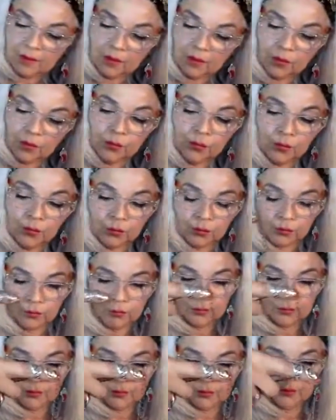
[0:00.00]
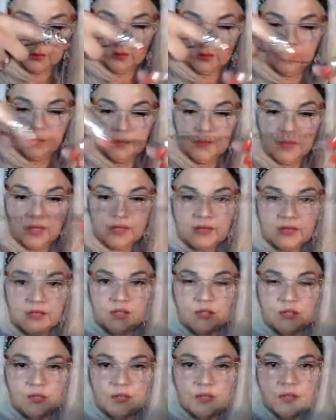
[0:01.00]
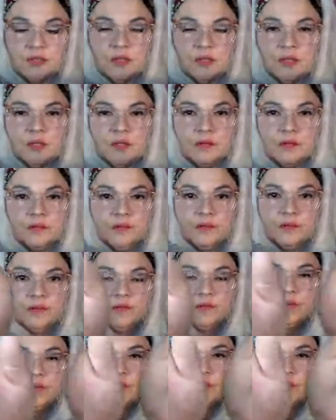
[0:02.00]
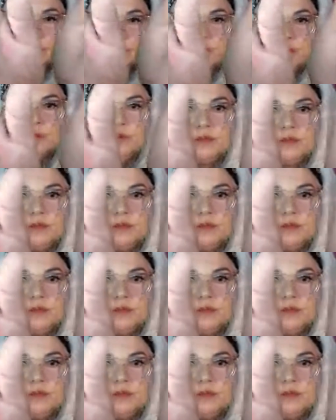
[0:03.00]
Ooh, that's interesting. Look, festoon.